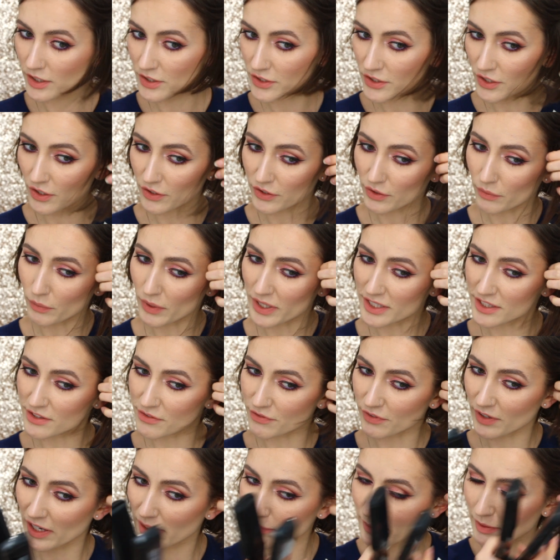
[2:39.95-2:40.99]
So the ones
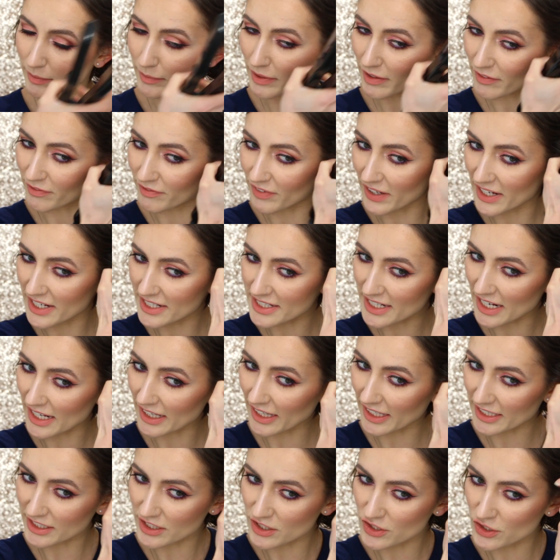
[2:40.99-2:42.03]
framing my face, I
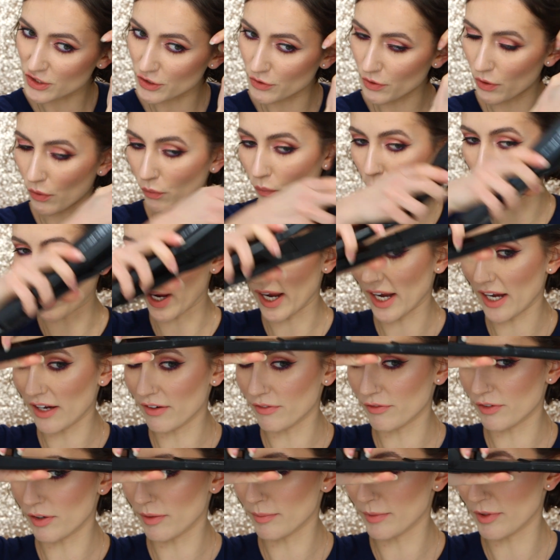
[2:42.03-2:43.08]
like to do away
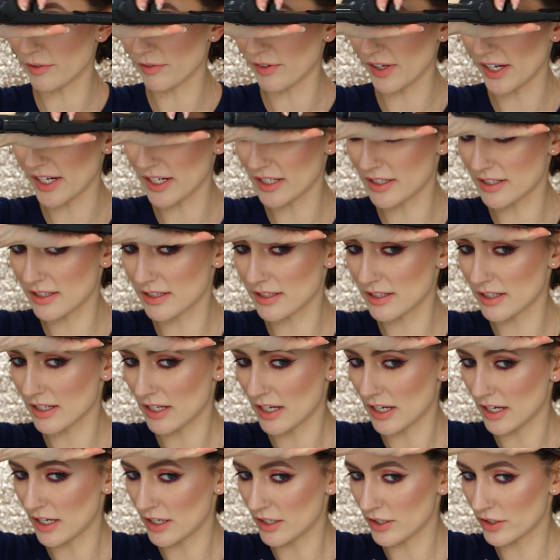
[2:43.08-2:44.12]
from the face.
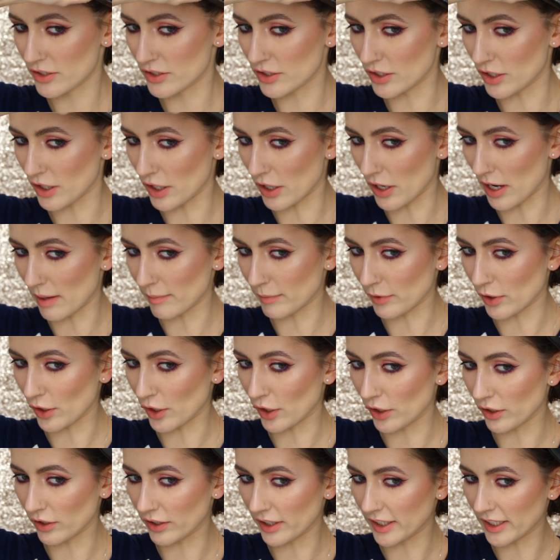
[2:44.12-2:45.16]
So I'm
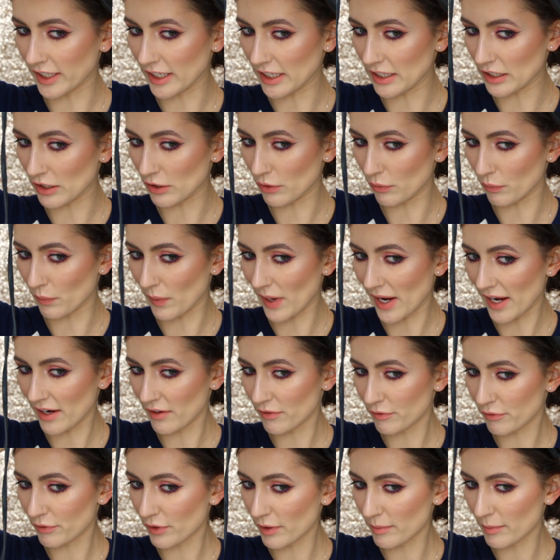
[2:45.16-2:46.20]
curling it
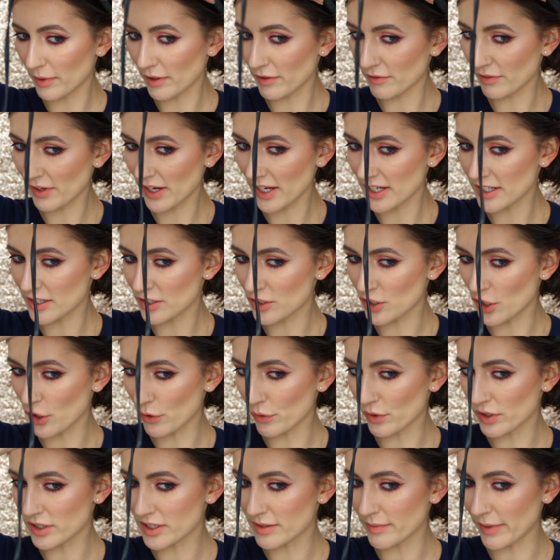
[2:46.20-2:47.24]
away from my face
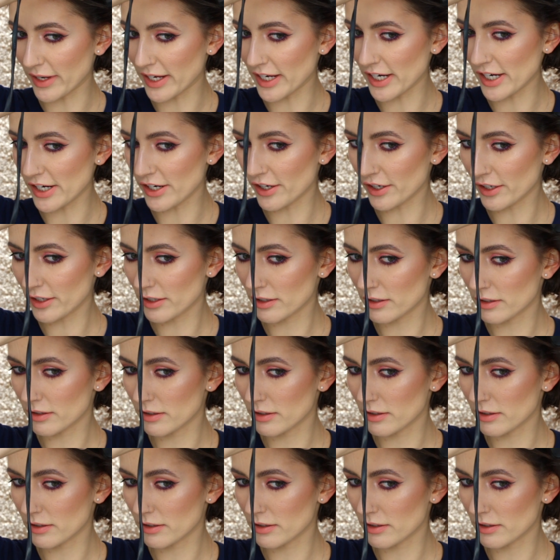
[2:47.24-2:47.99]
towards my ear.